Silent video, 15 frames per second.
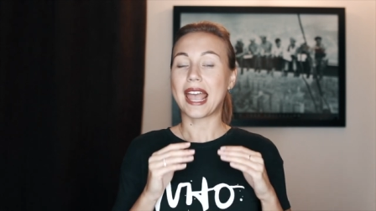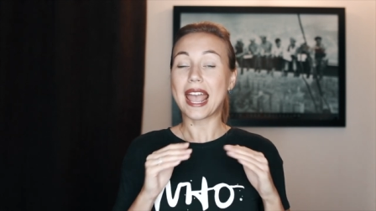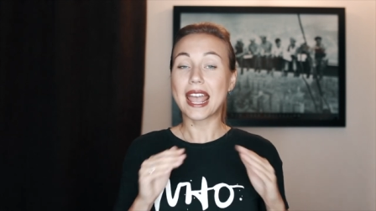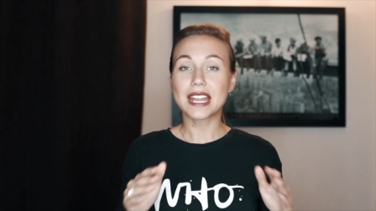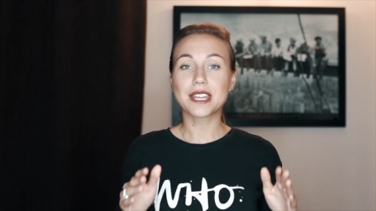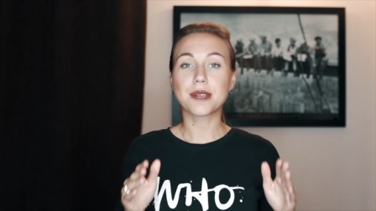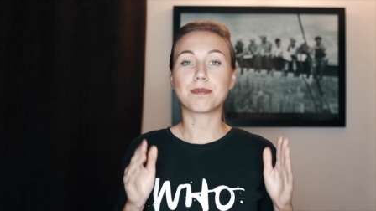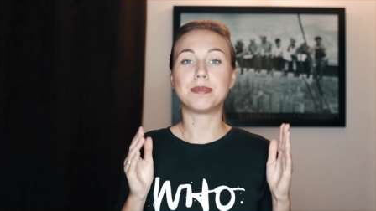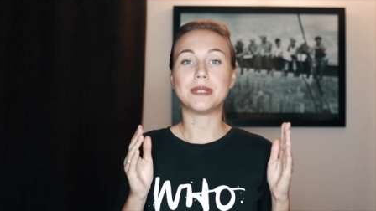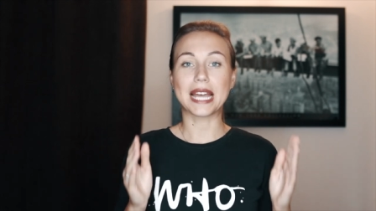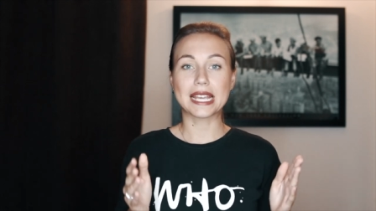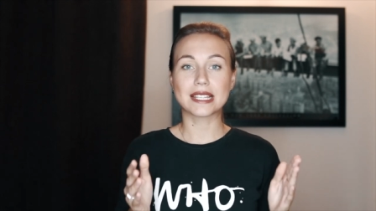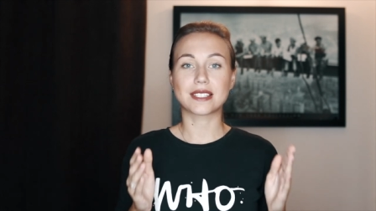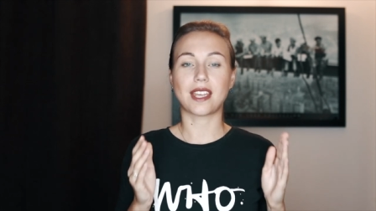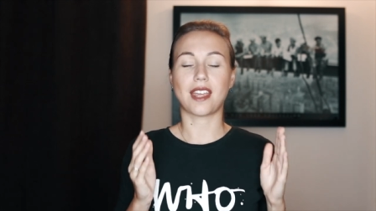any
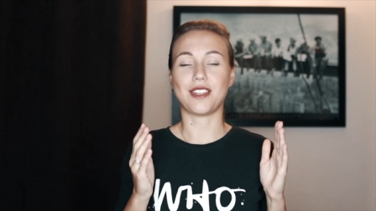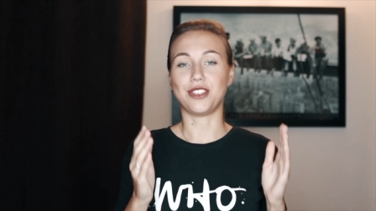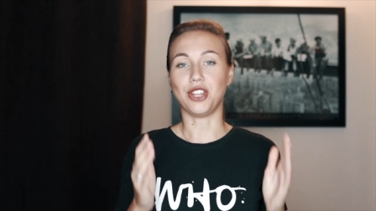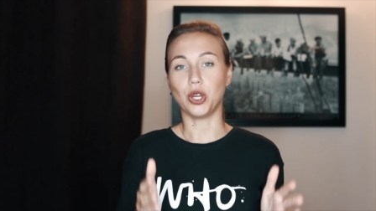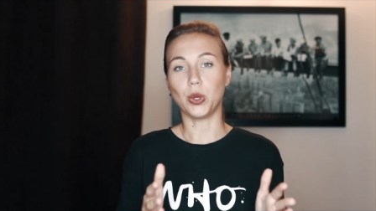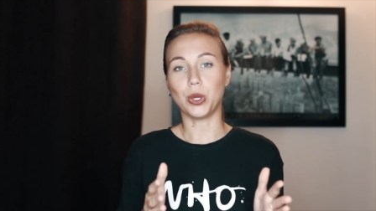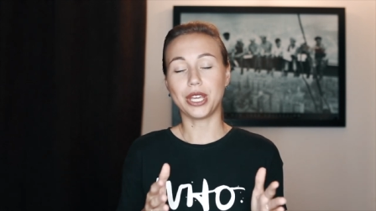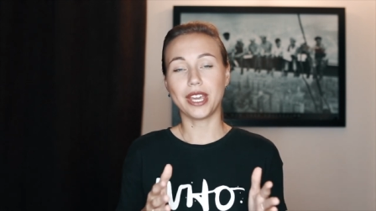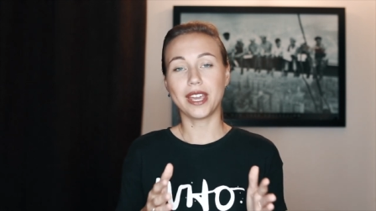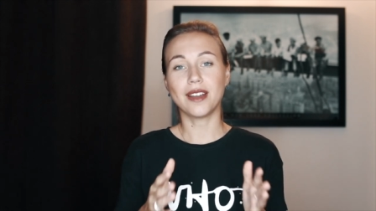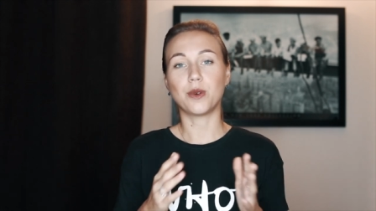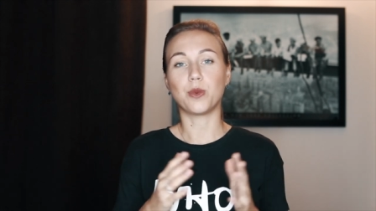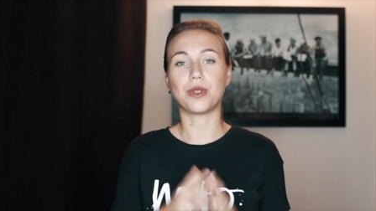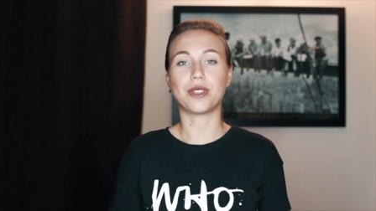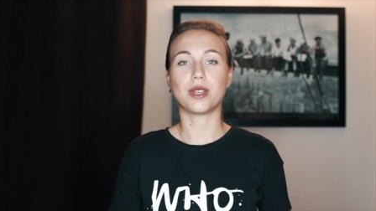place in the
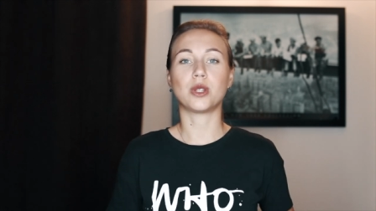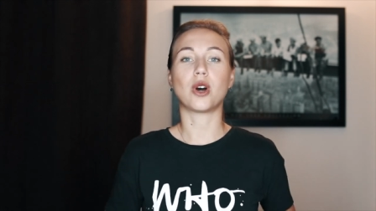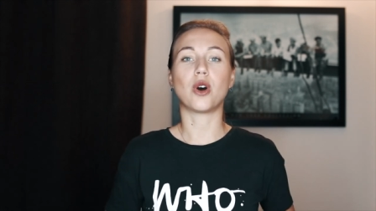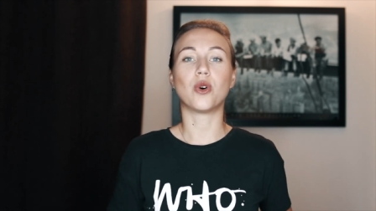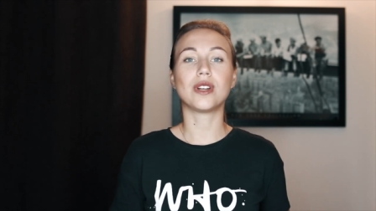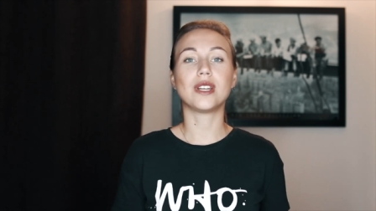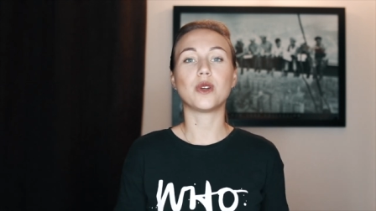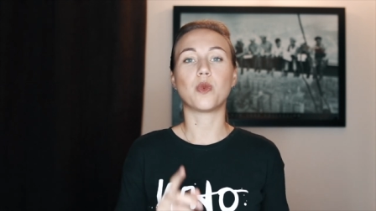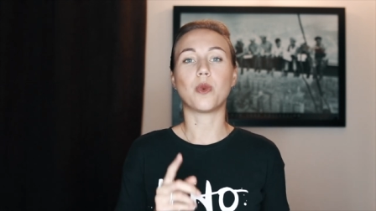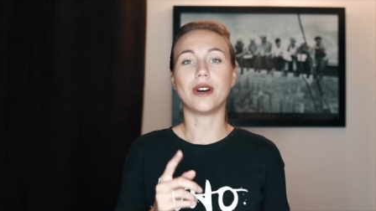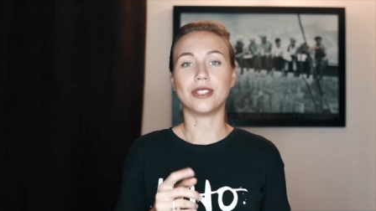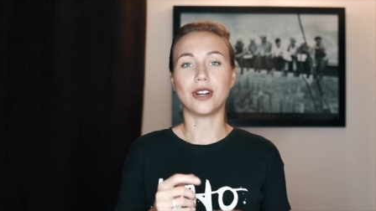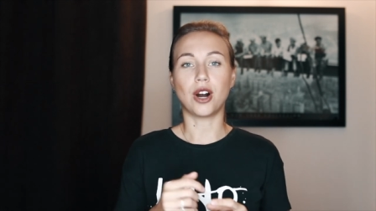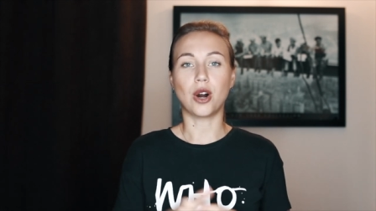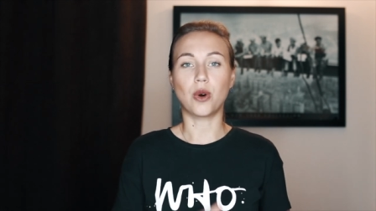UAE, within only
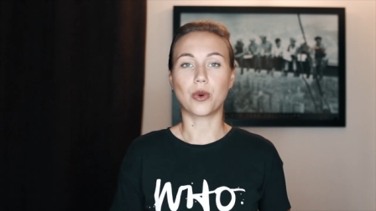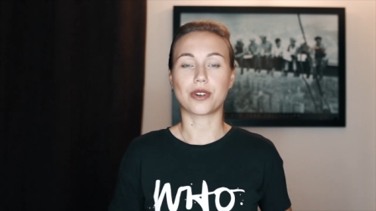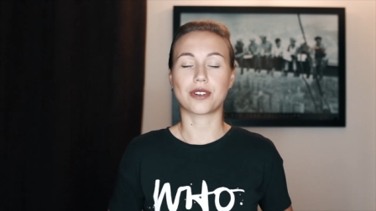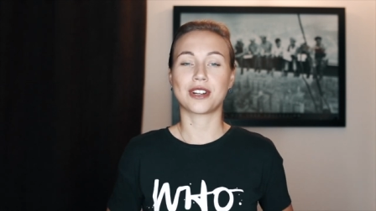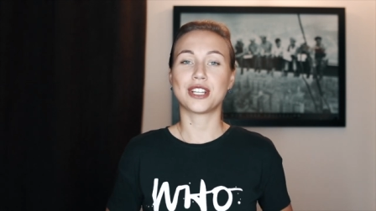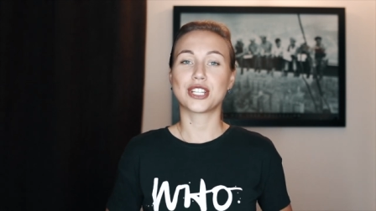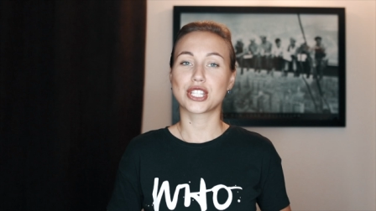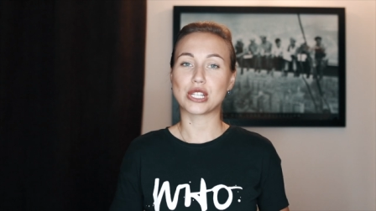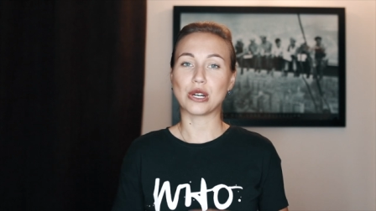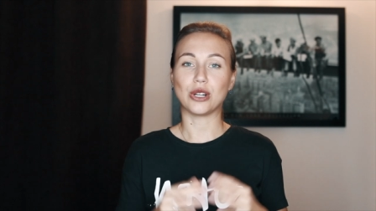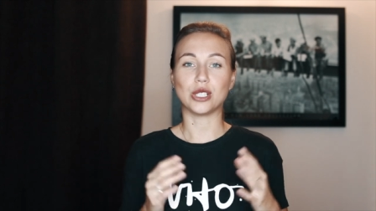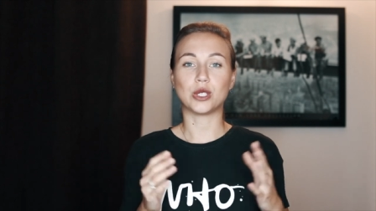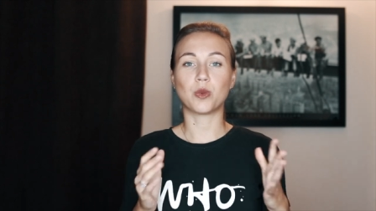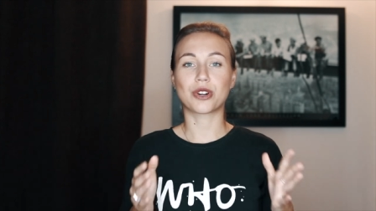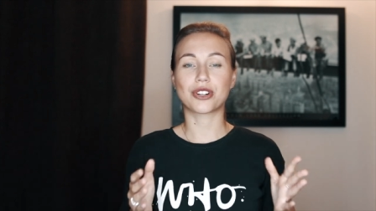1 hour. So
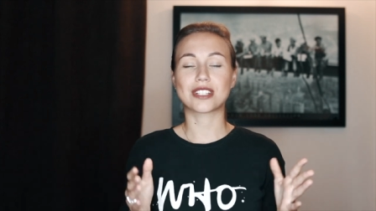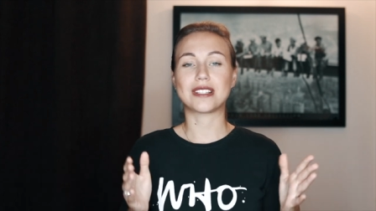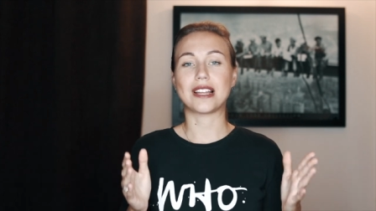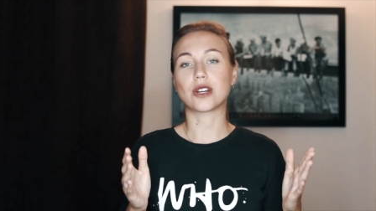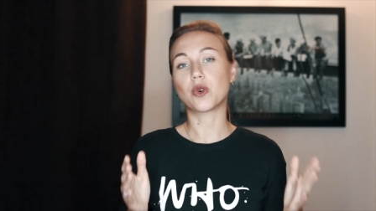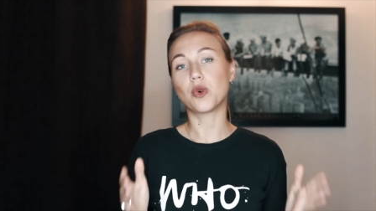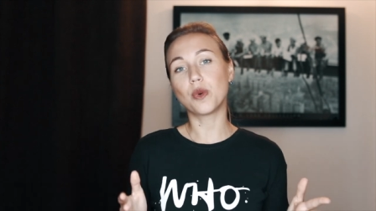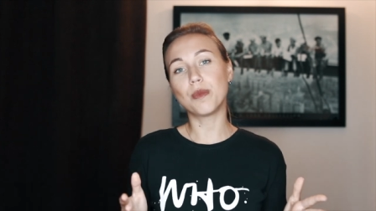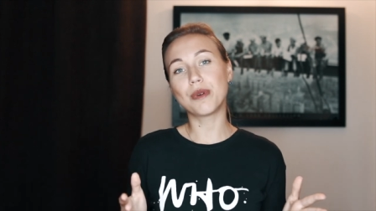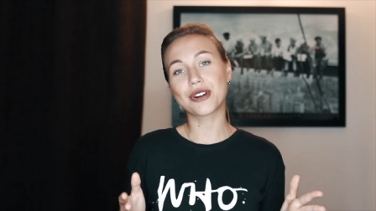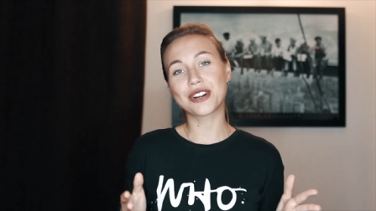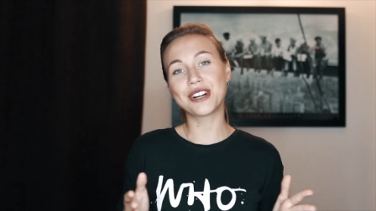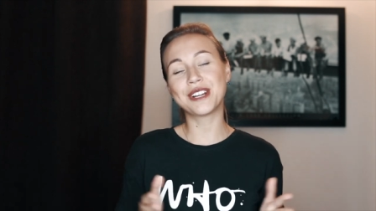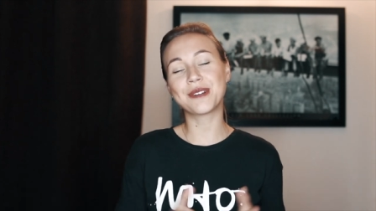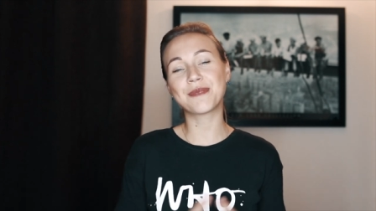it works like Uber.